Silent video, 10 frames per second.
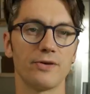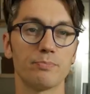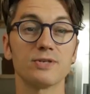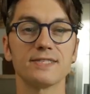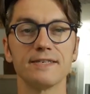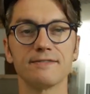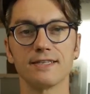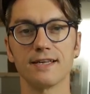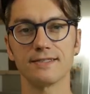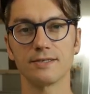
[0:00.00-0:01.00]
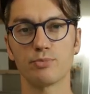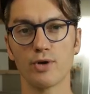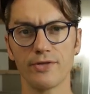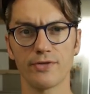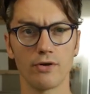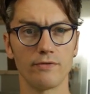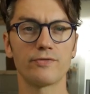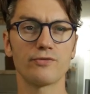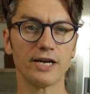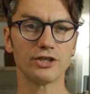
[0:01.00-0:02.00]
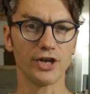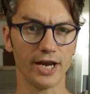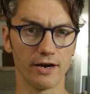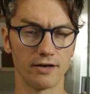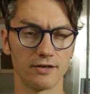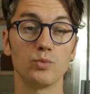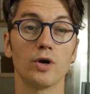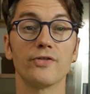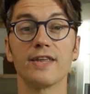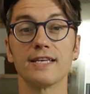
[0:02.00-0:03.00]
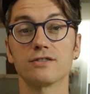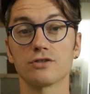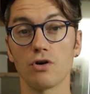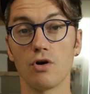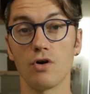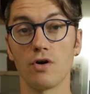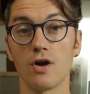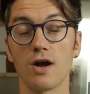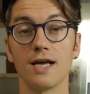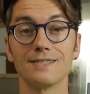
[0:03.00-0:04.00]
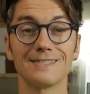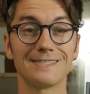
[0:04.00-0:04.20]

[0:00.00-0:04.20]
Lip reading: They perceived it as a breath of fresh air in what they saw as a